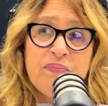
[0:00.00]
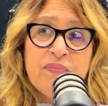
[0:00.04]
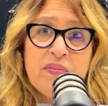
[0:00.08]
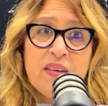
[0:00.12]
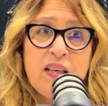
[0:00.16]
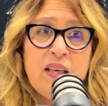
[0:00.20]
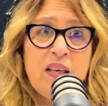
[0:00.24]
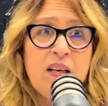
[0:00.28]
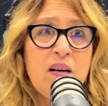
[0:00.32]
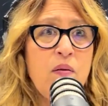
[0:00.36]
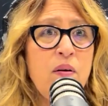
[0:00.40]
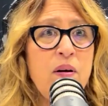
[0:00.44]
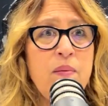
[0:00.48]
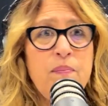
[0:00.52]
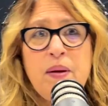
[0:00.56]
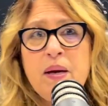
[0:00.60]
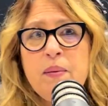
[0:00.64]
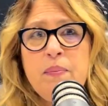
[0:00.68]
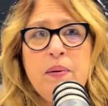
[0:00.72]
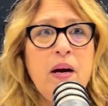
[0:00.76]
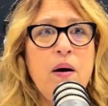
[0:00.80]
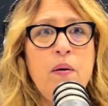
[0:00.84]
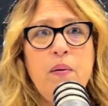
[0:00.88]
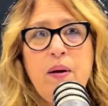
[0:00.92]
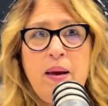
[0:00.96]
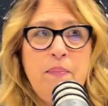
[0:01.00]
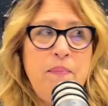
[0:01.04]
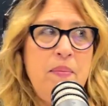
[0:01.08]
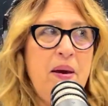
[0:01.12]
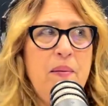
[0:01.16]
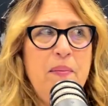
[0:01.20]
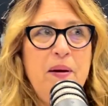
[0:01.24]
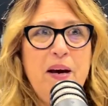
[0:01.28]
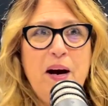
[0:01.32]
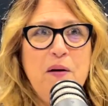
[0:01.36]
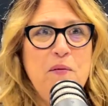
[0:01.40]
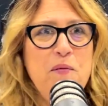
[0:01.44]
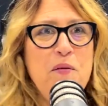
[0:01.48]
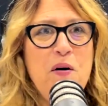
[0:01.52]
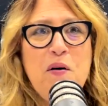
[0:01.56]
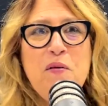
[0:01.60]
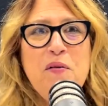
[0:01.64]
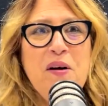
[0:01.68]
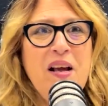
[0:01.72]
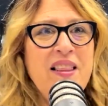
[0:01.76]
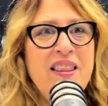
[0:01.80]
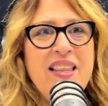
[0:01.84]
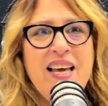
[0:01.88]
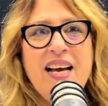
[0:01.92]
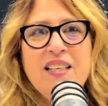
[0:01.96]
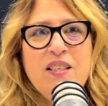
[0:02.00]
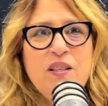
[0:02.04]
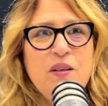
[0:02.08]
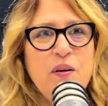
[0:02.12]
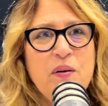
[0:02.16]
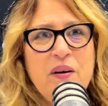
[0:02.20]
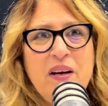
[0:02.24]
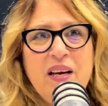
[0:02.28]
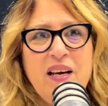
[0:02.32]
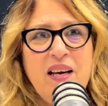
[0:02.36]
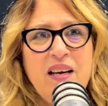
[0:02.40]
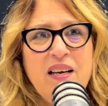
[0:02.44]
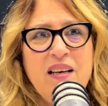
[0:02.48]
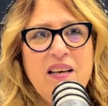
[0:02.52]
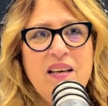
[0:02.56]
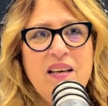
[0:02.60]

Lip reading: And maybe I won't, and that's okay.